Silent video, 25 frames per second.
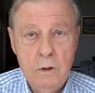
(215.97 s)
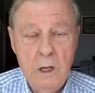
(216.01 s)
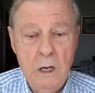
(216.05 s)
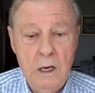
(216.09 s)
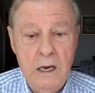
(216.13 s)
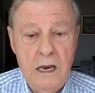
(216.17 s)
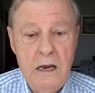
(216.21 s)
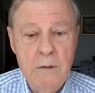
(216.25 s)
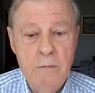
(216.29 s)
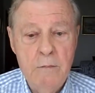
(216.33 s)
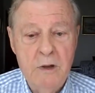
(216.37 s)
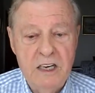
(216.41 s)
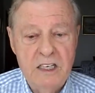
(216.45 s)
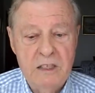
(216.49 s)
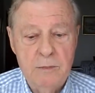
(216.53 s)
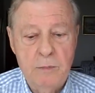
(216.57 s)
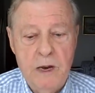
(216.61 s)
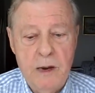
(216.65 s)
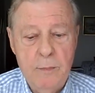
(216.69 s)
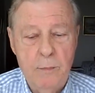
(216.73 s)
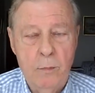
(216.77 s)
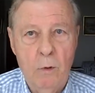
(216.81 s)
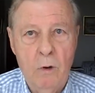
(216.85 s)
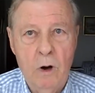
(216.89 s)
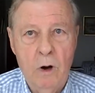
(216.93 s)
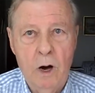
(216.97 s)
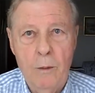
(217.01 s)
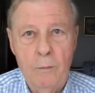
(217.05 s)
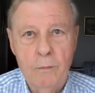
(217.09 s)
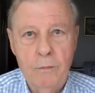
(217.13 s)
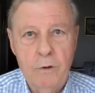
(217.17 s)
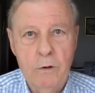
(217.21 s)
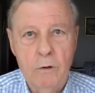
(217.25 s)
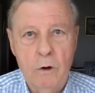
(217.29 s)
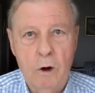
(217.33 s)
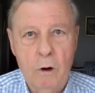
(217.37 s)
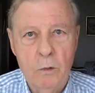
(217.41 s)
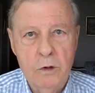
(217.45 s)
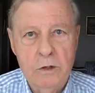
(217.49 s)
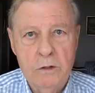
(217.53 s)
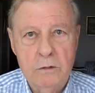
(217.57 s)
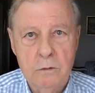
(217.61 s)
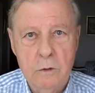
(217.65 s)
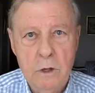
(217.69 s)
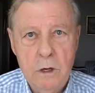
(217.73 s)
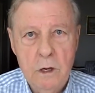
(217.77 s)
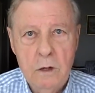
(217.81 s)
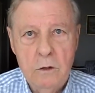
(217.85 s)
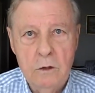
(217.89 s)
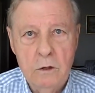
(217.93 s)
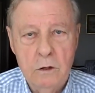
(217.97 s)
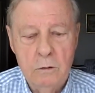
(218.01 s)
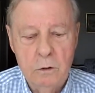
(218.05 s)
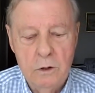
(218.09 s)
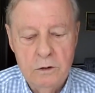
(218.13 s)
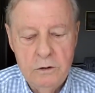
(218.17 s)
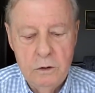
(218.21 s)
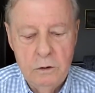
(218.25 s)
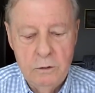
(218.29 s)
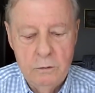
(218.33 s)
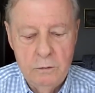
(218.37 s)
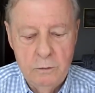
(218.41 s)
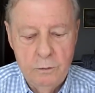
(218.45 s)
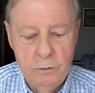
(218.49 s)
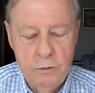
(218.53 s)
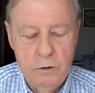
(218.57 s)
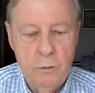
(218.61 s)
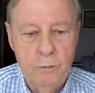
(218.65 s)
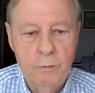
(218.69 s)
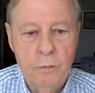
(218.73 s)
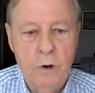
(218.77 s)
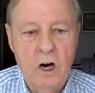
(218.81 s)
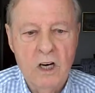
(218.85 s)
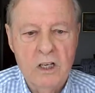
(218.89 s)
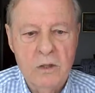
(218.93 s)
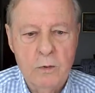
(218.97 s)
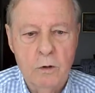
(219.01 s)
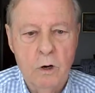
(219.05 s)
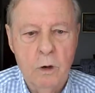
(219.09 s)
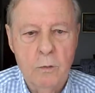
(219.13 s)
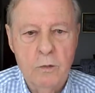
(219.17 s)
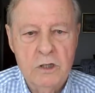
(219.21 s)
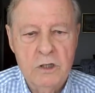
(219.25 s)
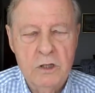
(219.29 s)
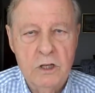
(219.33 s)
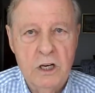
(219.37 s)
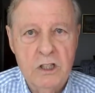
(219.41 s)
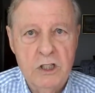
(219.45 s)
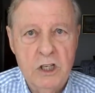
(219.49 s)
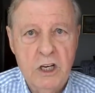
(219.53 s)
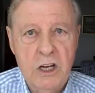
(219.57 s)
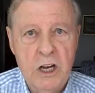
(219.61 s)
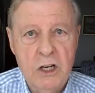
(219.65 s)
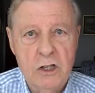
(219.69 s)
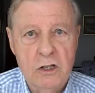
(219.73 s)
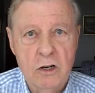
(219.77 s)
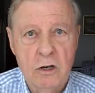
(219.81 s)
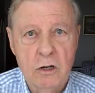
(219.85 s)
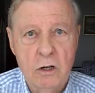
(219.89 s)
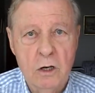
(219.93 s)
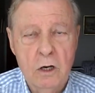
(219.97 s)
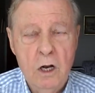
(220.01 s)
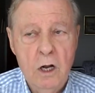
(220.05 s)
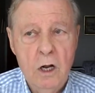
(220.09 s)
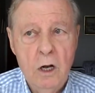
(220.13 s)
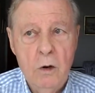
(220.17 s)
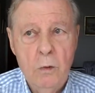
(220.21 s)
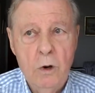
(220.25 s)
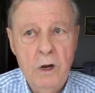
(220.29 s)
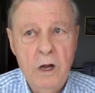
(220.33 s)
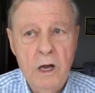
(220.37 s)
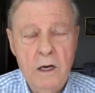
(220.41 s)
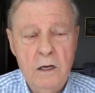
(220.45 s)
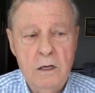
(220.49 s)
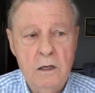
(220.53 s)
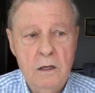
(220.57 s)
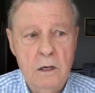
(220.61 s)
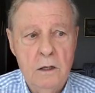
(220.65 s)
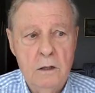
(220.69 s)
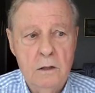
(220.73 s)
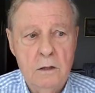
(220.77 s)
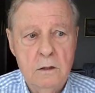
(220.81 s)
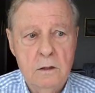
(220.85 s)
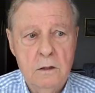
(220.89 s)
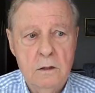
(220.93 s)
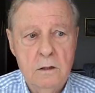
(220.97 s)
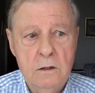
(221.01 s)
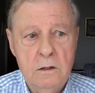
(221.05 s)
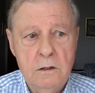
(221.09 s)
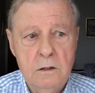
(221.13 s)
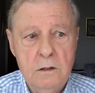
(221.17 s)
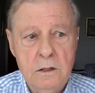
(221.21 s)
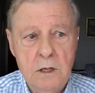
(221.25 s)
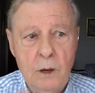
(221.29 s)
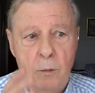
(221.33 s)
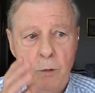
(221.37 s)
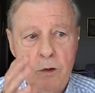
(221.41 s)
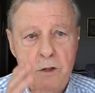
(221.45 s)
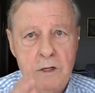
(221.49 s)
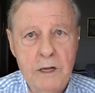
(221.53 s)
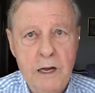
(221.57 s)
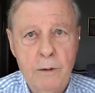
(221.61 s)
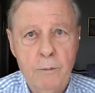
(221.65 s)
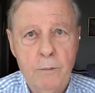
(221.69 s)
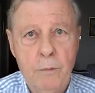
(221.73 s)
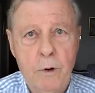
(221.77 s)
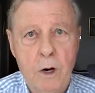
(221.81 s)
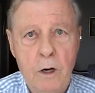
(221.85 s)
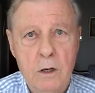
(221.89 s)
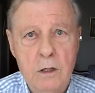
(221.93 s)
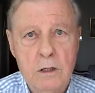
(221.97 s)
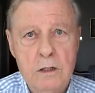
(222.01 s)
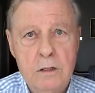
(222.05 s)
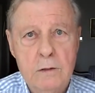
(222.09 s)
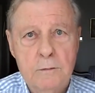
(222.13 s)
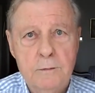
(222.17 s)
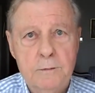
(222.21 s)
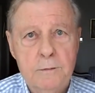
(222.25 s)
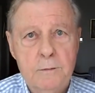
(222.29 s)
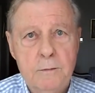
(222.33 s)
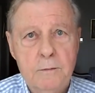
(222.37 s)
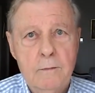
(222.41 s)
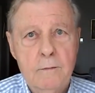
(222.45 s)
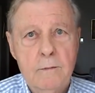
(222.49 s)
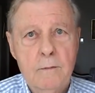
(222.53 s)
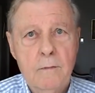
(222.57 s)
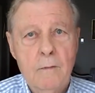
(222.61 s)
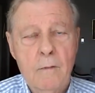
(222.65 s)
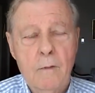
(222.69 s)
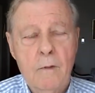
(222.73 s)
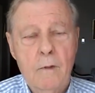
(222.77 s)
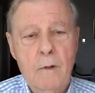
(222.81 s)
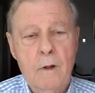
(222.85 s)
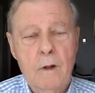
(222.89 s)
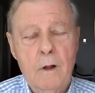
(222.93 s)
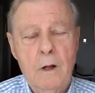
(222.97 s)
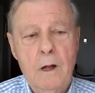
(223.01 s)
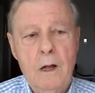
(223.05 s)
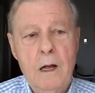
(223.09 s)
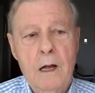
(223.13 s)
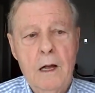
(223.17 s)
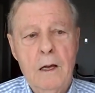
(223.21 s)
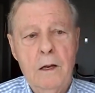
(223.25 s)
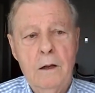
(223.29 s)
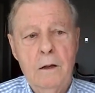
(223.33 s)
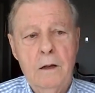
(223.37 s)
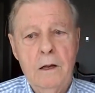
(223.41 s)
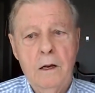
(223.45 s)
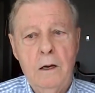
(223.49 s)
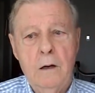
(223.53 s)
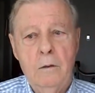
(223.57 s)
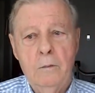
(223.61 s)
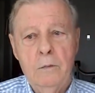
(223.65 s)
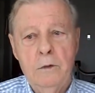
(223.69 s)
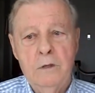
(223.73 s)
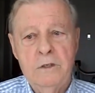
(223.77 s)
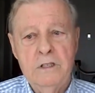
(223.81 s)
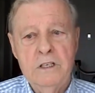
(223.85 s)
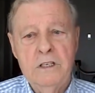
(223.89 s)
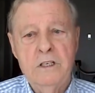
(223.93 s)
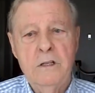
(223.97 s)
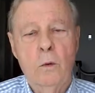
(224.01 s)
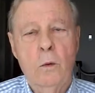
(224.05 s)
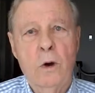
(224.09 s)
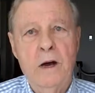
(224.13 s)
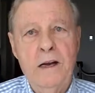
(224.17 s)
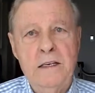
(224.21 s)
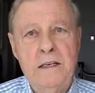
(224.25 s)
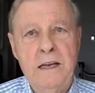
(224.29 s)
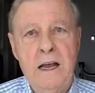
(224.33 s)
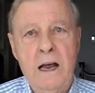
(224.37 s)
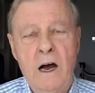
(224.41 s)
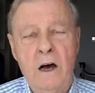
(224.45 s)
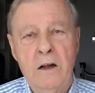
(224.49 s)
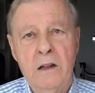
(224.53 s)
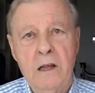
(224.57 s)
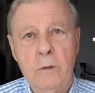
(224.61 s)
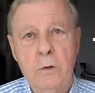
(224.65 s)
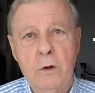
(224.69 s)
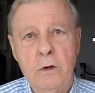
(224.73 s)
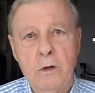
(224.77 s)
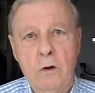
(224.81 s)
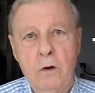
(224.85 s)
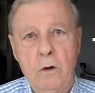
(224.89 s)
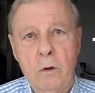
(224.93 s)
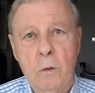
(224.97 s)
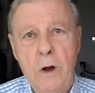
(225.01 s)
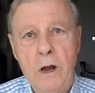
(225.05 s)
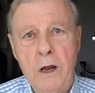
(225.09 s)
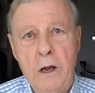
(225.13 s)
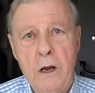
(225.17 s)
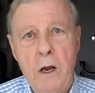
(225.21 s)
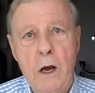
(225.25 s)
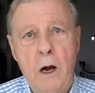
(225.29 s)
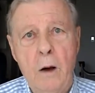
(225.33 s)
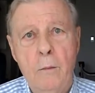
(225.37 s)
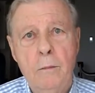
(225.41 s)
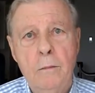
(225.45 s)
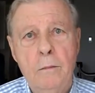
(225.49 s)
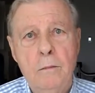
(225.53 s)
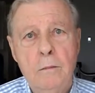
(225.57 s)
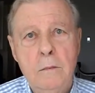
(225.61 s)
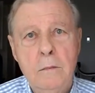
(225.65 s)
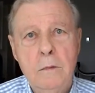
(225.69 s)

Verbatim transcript: You didn't mix people up. You always your your your bunks were almost touching each other. We had uh, double deck bunks and they see the white towel, they would know to wake you up.